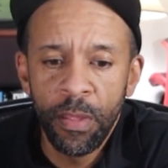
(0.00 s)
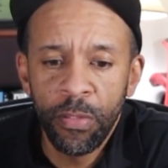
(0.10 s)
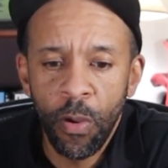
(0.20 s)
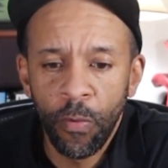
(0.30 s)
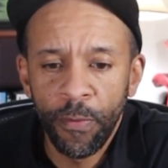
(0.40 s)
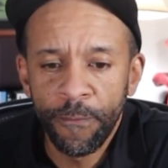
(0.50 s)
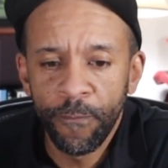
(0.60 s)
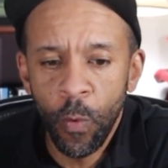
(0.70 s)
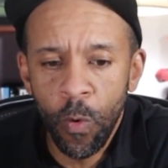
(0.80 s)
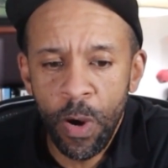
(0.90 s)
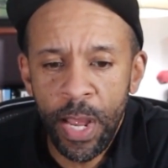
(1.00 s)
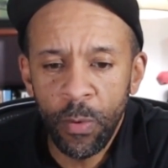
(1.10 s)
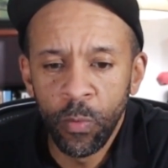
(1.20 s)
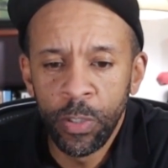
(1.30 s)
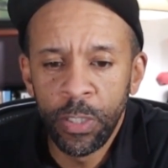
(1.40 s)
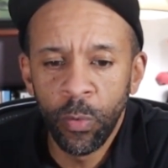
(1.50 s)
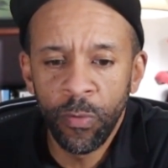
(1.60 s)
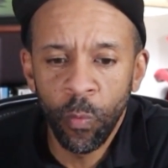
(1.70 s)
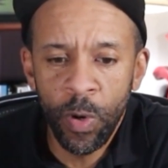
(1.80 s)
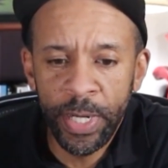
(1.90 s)
So the 4 wood
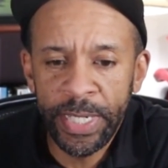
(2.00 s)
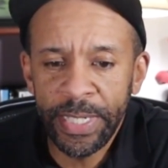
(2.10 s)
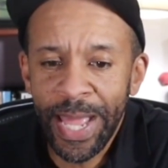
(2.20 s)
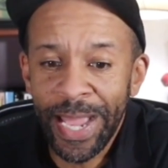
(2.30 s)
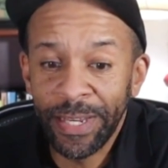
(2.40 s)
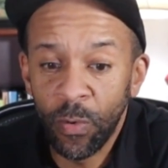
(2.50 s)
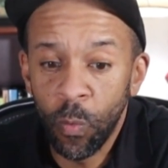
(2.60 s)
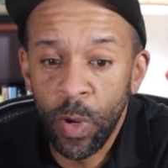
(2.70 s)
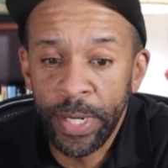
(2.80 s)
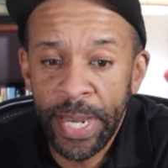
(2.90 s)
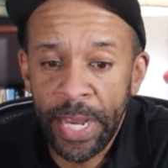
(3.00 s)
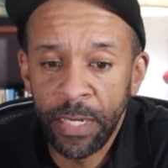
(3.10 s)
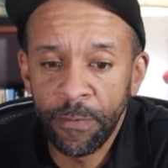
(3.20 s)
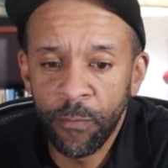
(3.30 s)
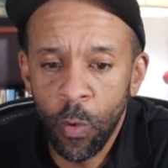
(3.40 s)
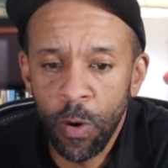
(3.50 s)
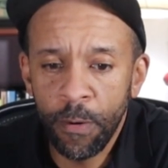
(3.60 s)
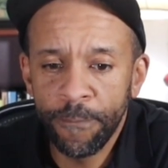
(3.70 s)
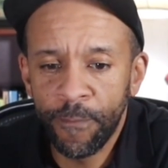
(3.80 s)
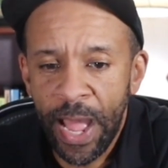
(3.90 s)
was 189 to
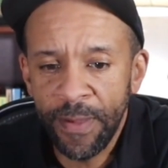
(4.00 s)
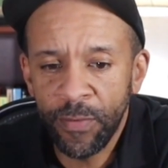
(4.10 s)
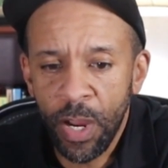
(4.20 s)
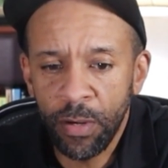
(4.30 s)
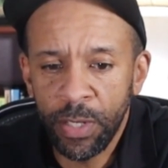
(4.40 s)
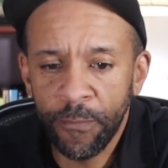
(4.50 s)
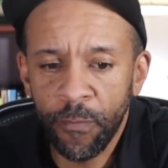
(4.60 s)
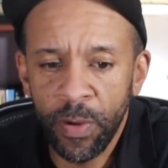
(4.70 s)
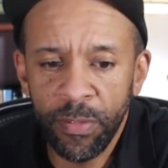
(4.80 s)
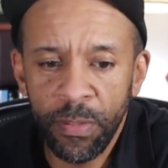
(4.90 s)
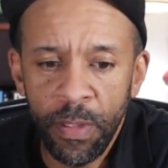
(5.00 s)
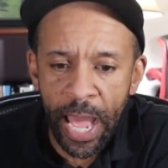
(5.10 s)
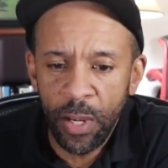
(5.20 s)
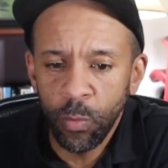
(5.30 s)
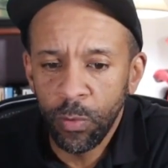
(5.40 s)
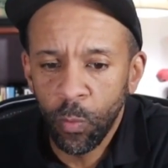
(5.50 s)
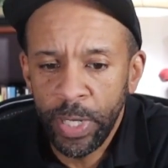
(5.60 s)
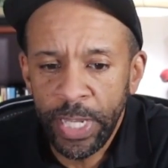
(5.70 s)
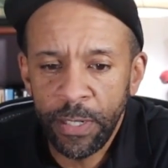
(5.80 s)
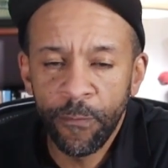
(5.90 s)
194, 5-yard difference. High wood
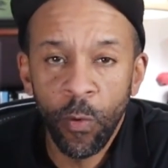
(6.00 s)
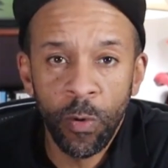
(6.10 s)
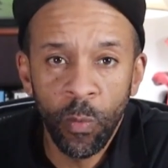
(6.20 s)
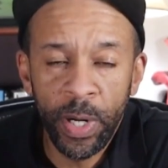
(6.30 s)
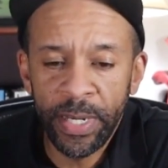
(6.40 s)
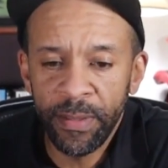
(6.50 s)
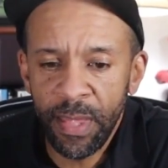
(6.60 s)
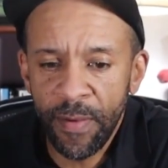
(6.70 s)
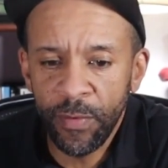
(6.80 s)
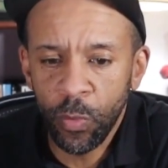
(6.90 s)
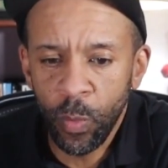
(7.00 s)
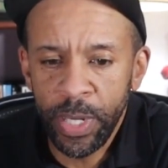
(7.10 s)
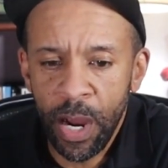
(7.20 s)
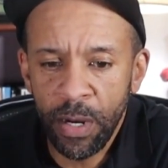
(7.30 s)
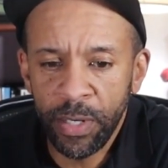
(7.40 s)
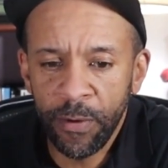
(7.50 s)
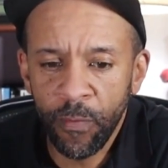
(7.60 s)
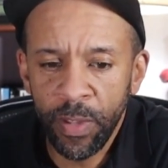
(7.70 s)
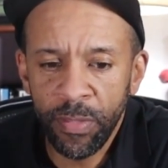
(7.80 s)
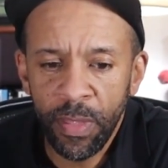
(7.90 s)
184 to 187, 3-yard
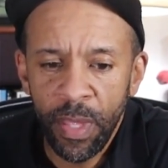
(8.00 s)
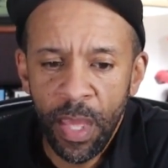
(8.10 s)
difference.